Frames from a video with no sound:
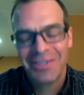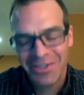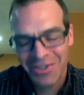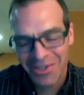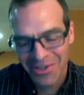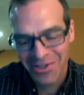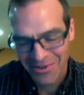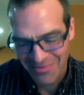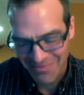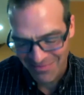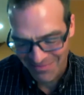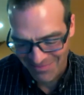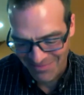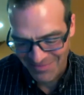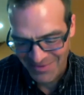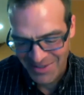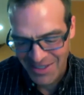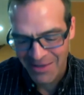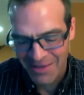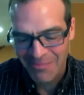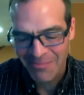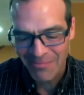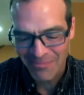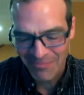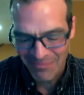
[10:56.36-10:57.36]
sure,
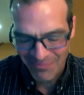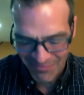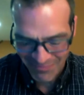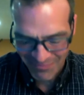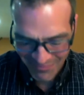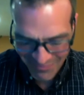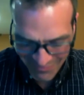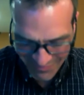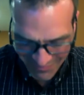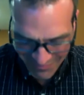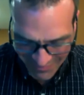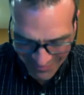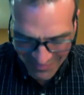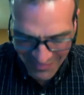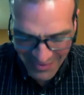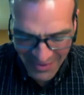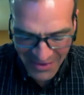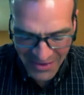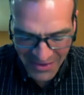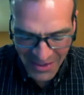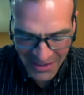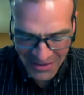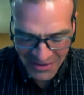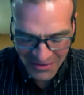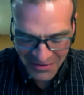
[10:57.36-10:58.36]
yeah,
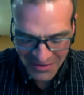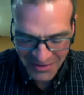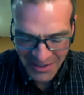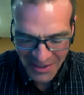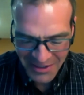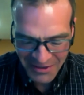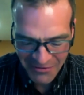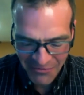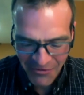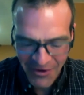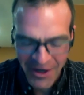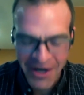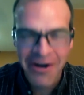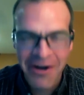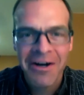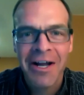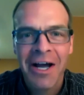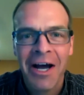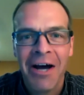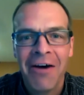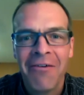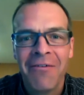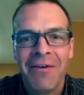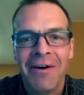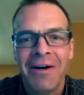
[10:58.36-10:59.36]
that's fair
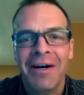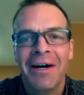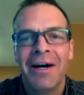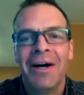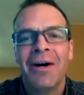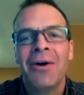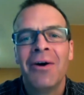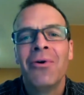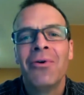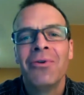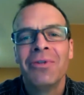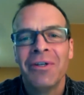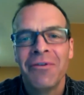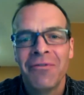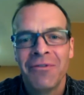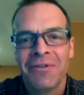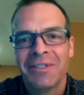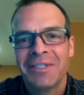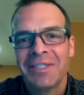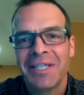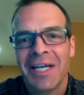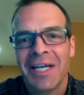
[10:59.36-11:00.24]
enough. A whole different